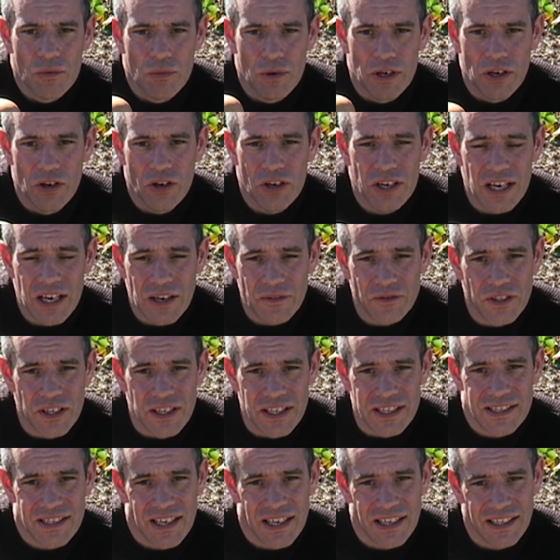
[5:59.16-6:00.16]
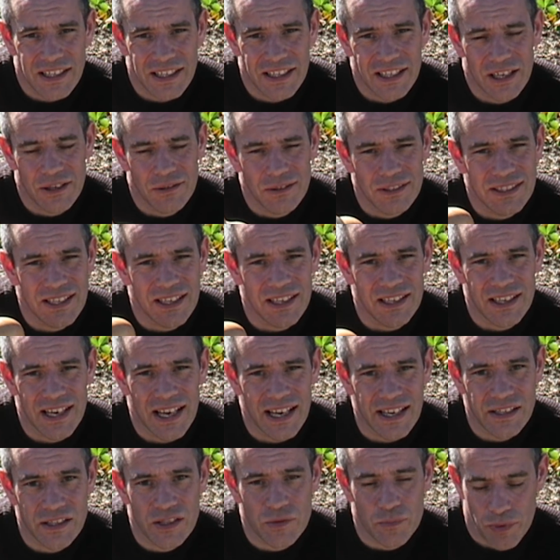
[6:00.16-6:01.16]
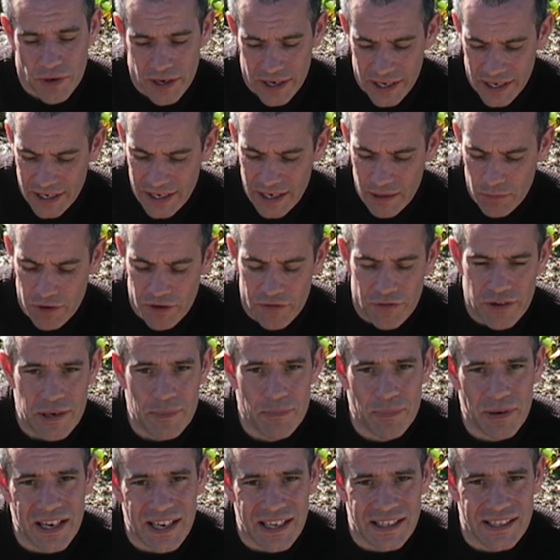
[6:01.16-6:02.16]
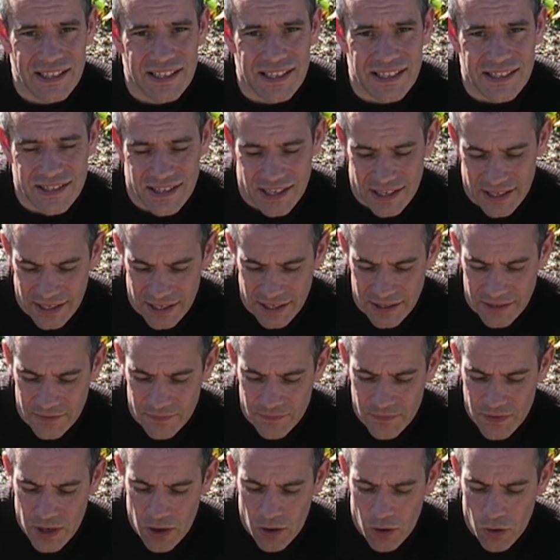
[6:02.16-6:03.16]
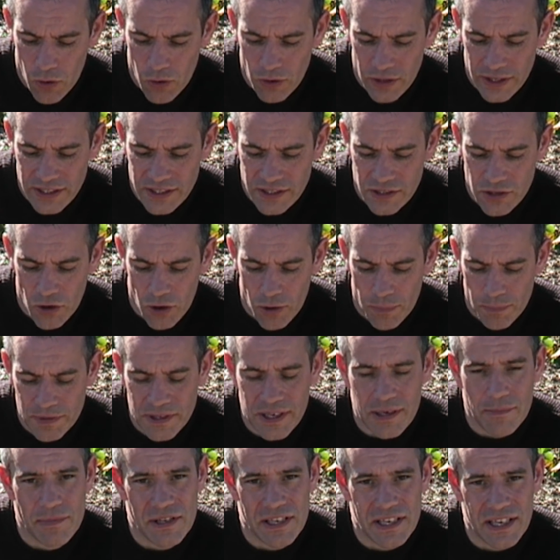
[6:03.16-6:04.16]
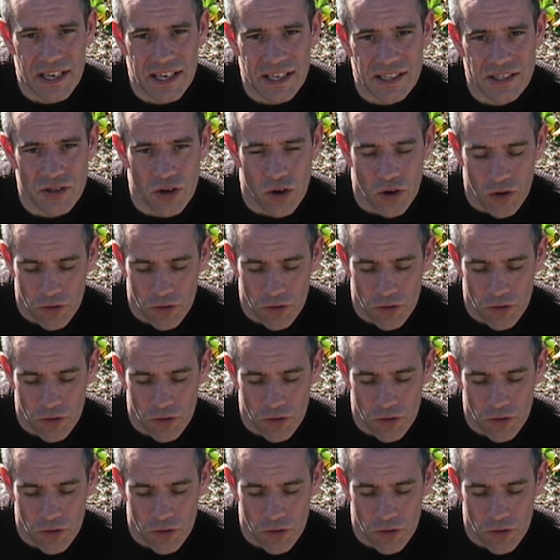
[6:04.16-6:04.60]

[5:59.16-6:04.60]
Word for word: We look after this onion now until next spring and then we replant this onion. All this top can be cut